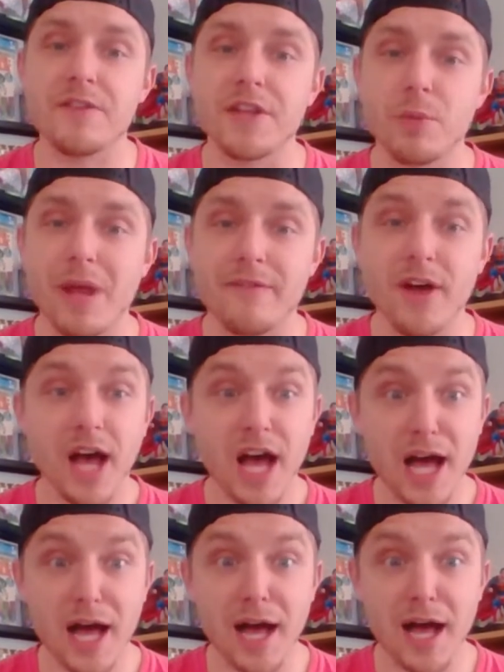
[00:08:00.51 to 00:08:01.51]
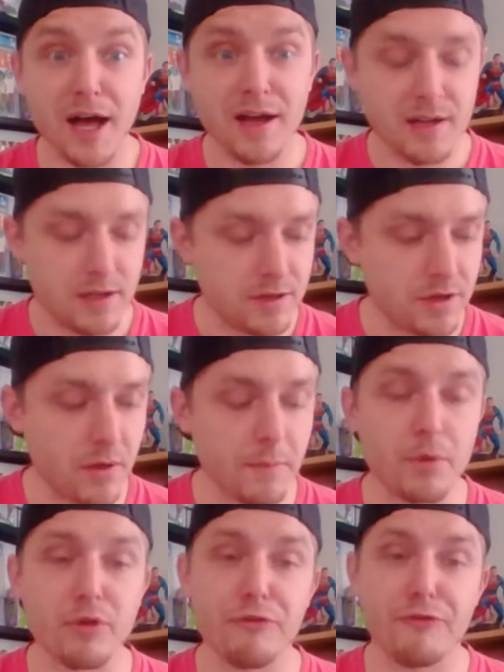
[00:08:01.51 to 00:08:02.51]
out there, we have Haha
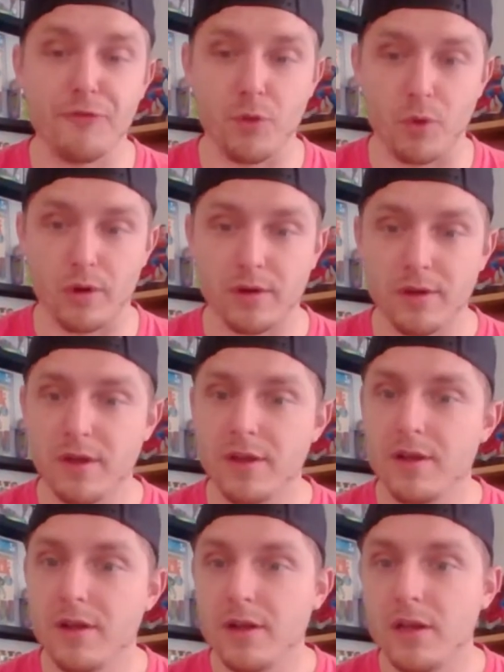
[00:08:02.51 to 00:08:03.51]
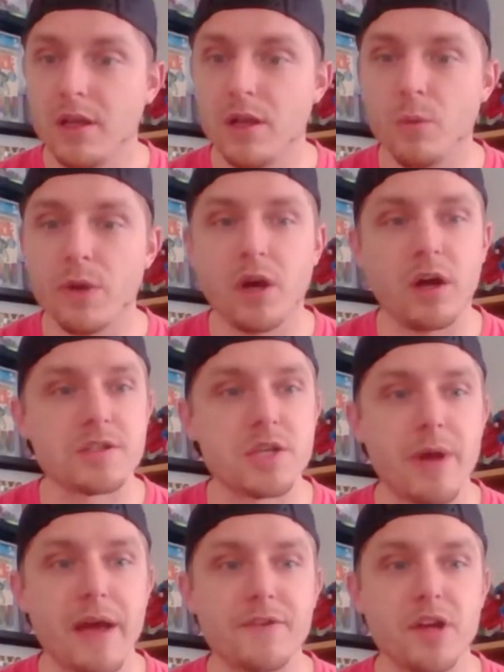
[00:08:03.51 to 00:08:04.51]
number 4. We
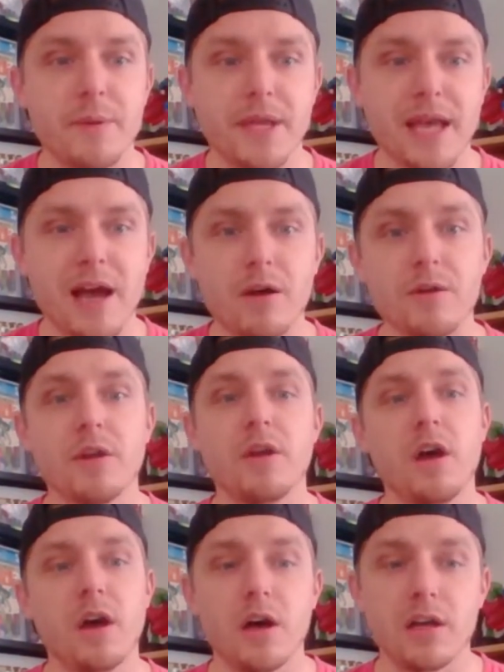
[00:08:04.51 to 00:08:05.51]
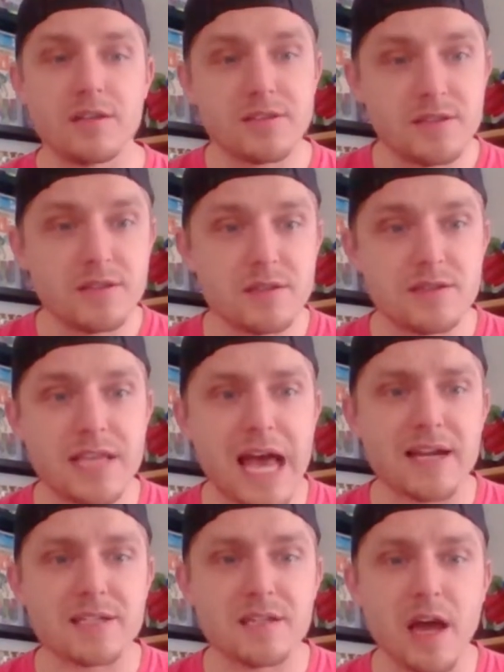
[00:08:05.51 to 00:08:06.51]
also have coming out
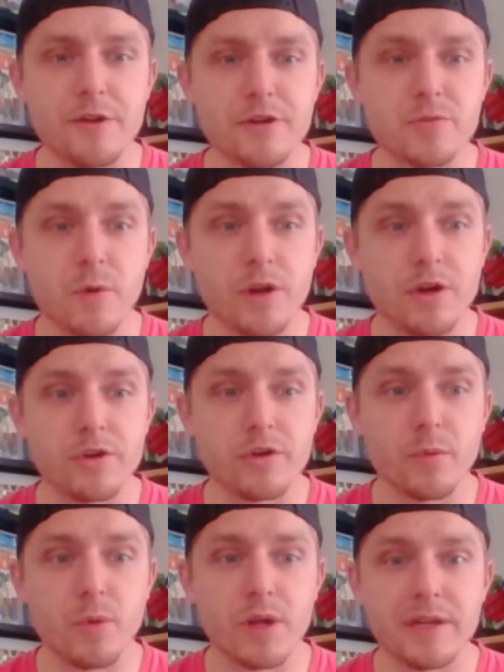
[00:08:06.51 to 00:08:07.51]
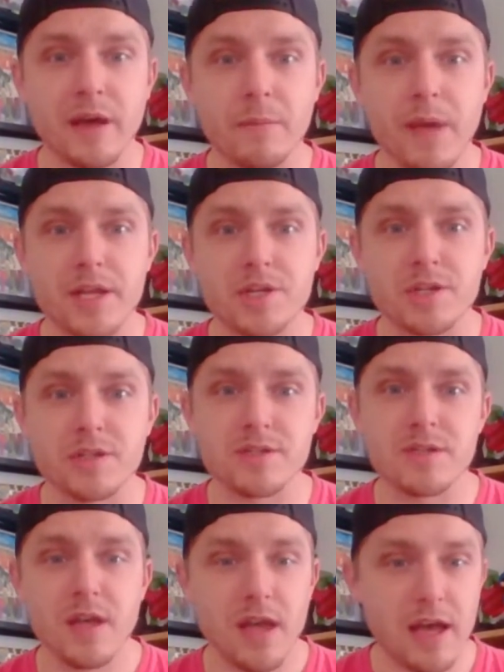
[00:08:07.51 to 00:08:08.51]
Zack Snyder's 101
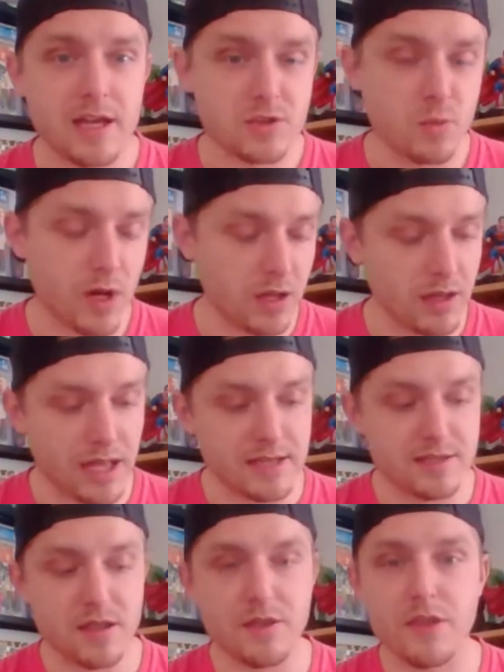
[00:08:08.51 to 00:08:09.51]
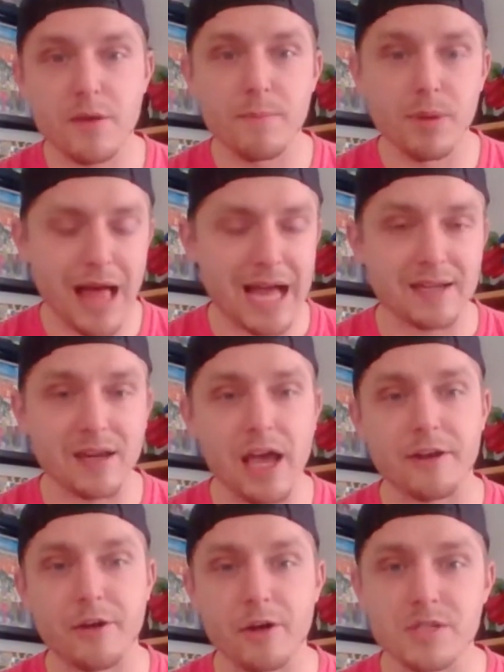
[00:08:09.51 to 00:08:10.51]
Dalmatians, as well as The Black
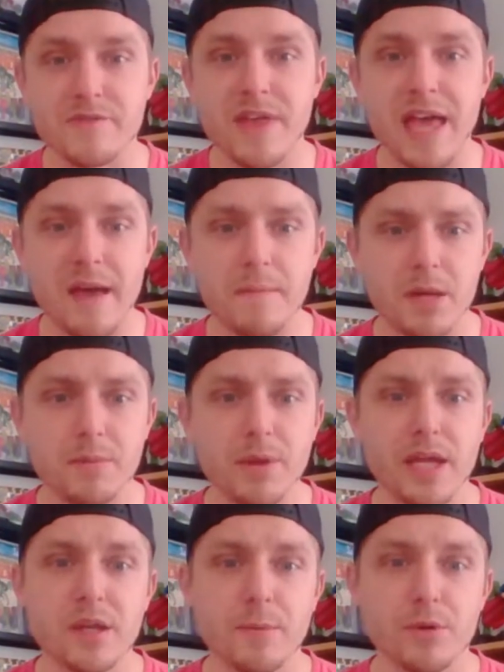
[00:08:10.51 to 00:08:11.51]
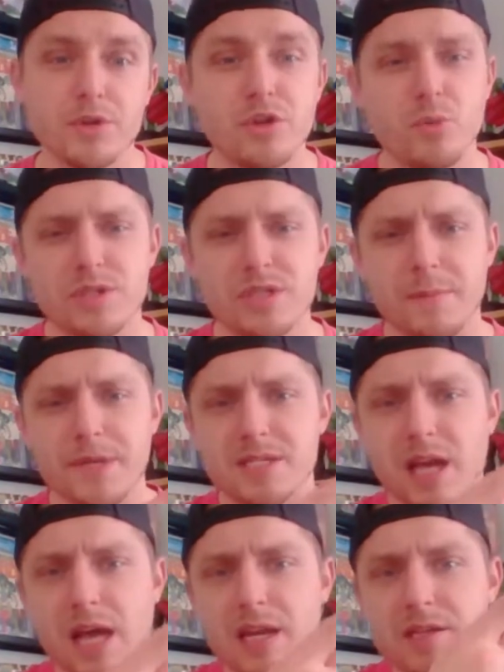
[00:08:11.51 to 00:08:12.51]
Knight, Curse of the Ebony Blade number 2, which I'm
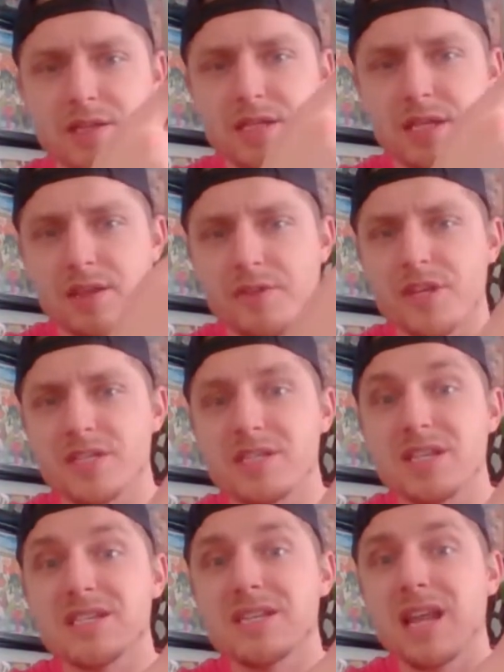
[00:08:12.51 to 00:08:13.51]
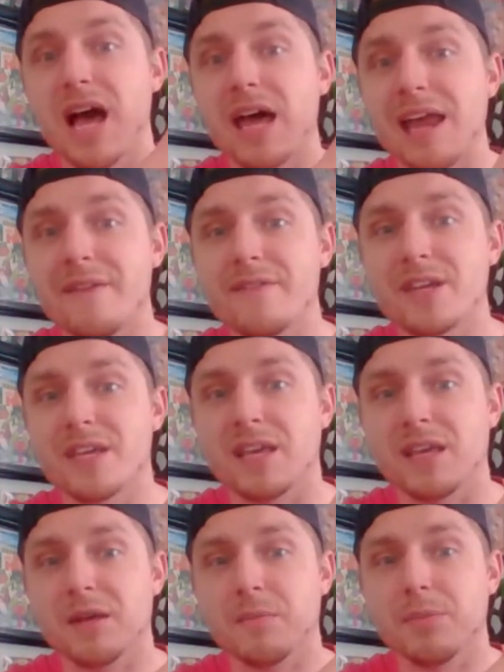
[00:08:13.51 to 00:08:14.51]
excited to see that this does not have a
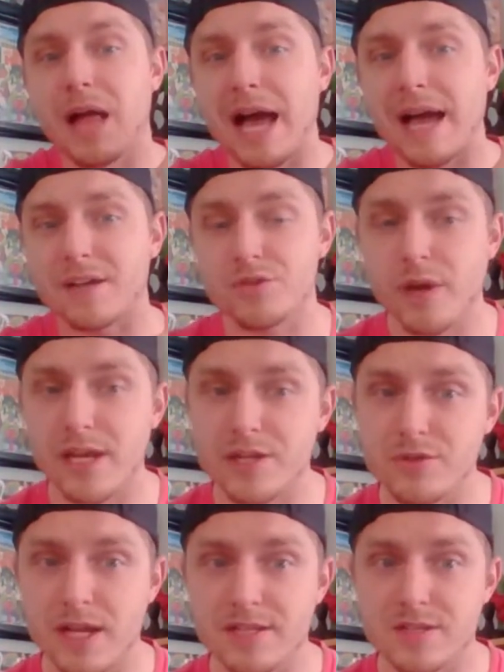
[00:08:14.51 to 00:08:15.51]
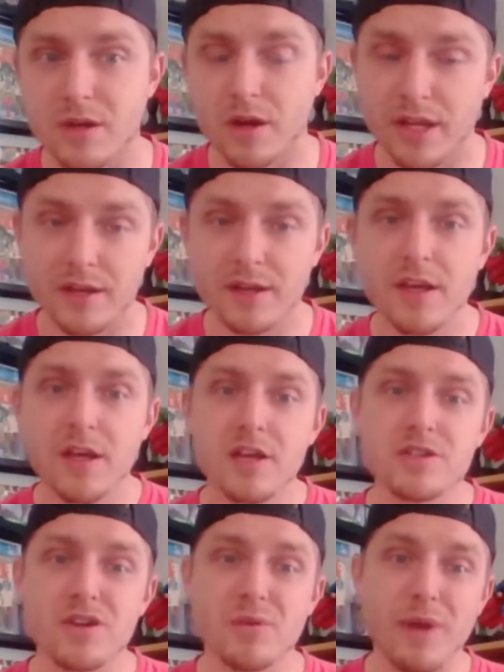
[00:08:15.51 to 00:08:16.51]
King in Black trade dress on it.
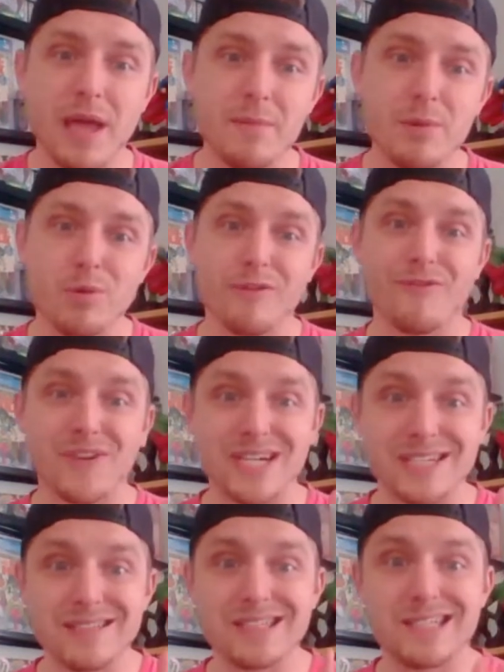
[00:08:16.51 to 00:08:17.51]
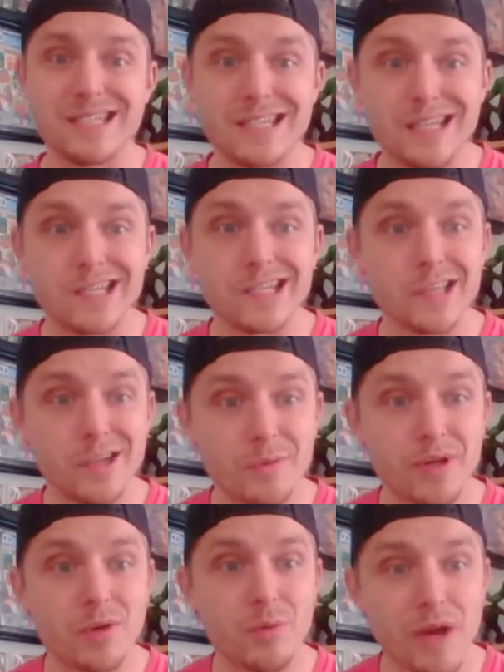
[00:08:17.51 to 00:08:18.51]
So maybe we're finally getting a little
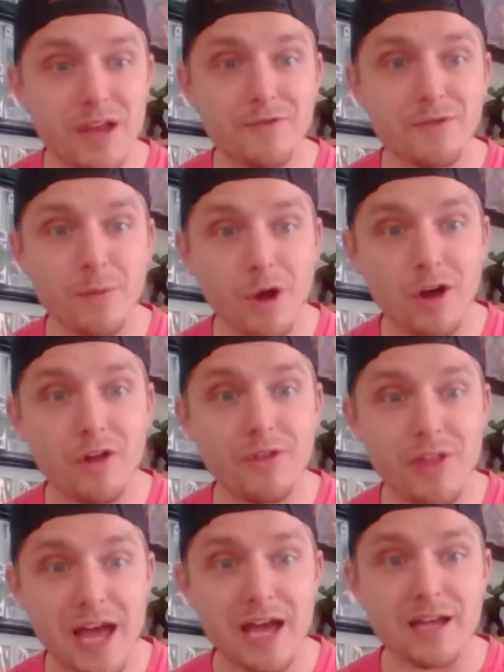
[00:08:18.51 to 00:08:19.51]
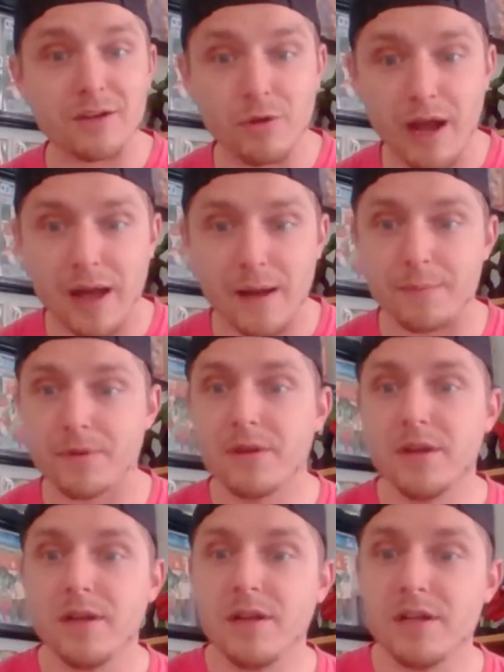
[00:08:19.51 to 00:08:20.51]
bit away from all that crap.
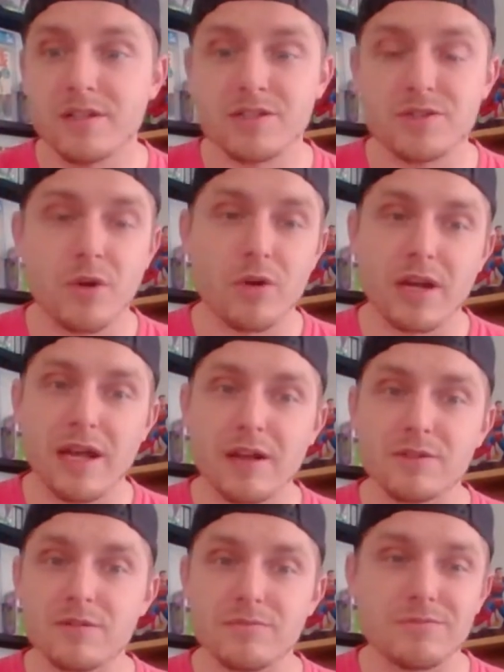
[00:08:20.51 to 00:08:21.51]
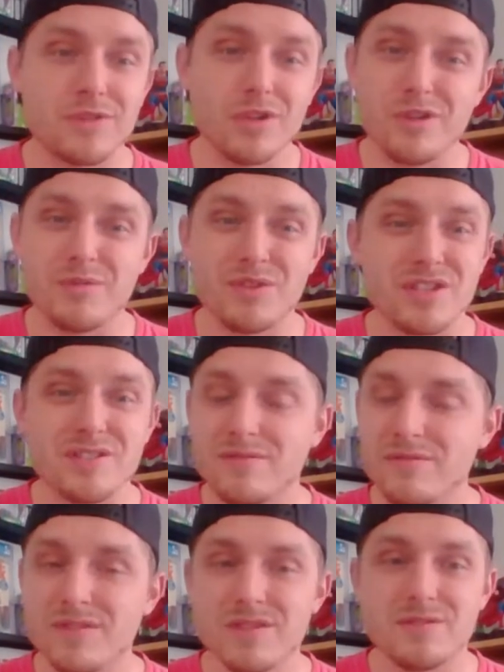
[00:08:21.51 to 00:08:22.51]
Started out good. We just
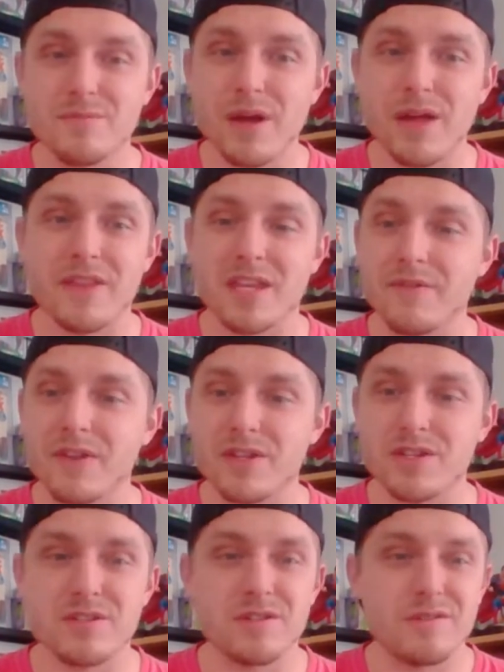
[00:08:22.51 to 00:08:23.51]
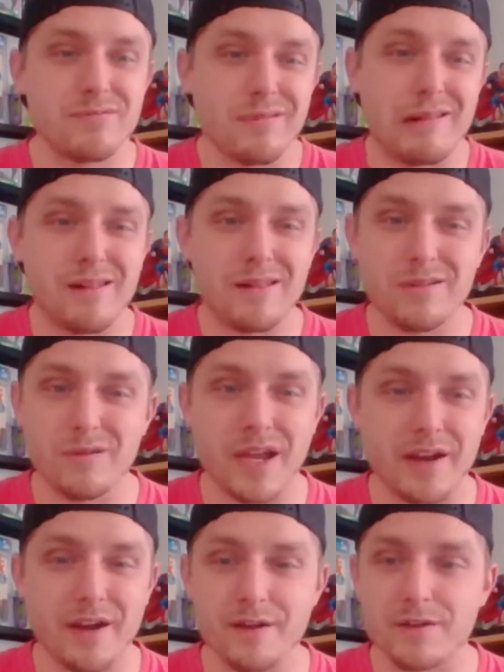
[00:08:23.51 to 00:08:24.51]
by the end of it, just who
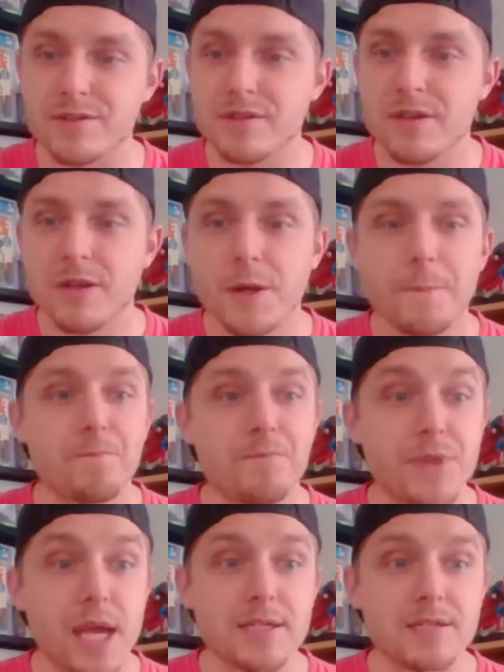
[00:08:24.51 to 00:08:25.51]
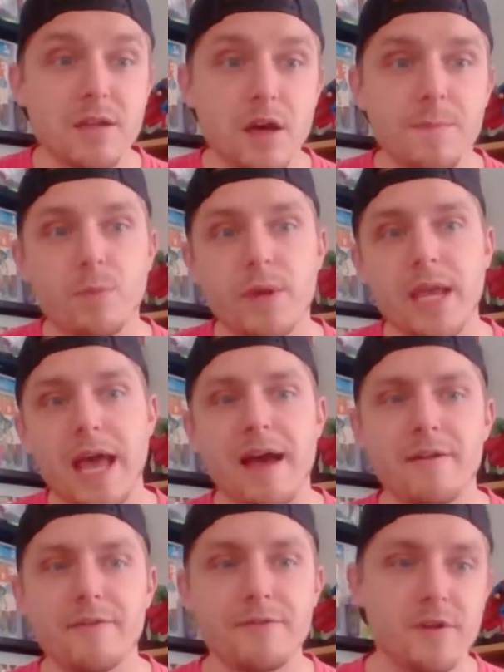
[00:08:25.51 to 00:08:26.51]
cares? Next up, we
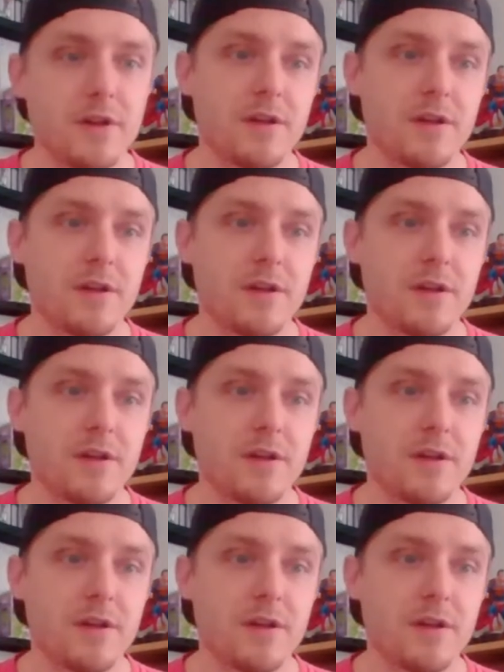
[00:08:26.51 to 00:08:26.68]
have